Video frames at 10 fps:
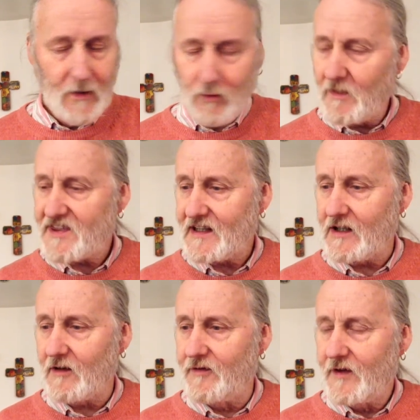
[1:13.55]
When we
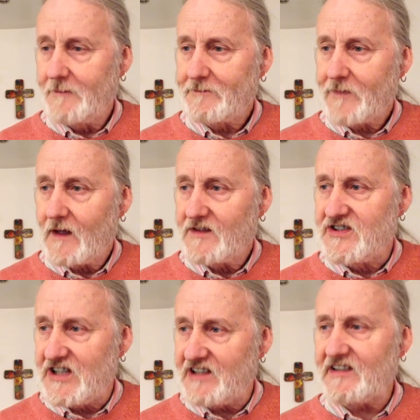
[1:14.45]
think of
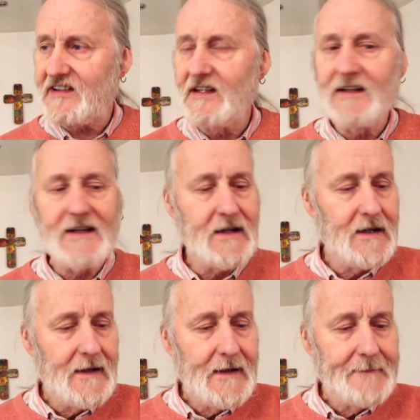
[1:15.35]
Jesus healing,
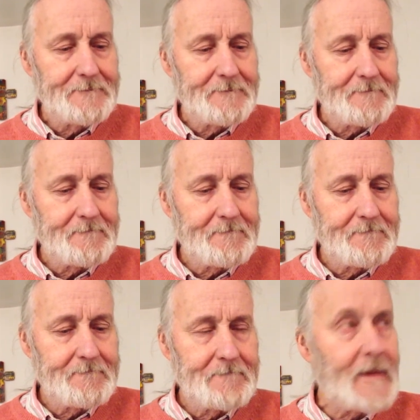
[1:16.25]

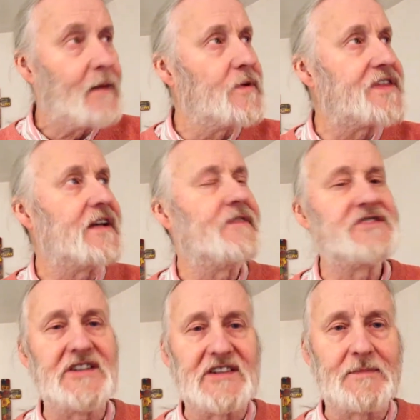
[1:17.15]
we think of
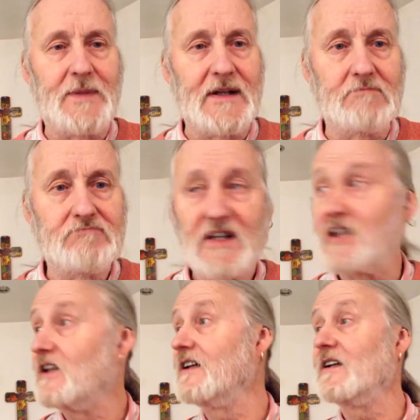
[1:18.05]
Jesus being
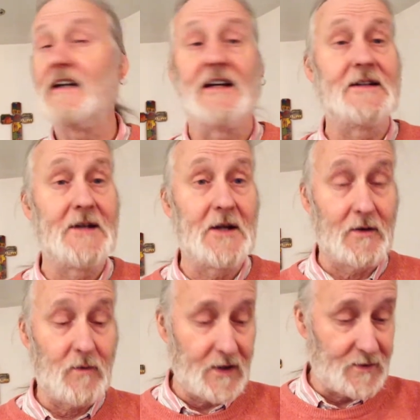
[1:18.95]
clearly in another
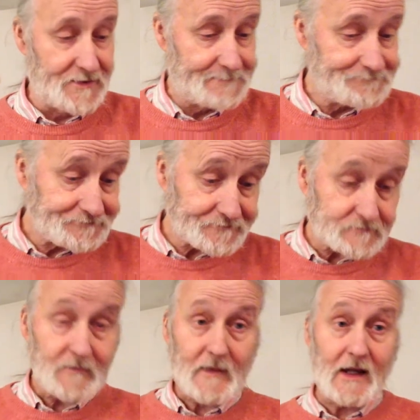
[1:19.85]
world.
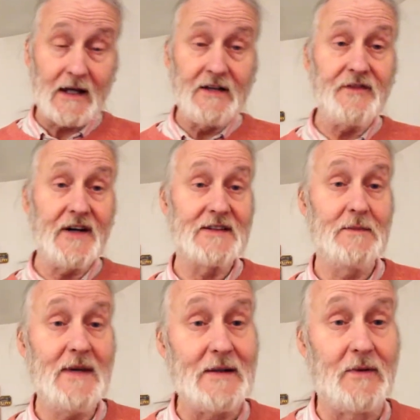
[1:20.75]
And in fact, in
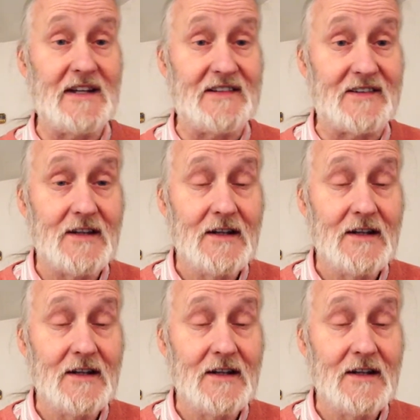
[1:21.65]
many ways,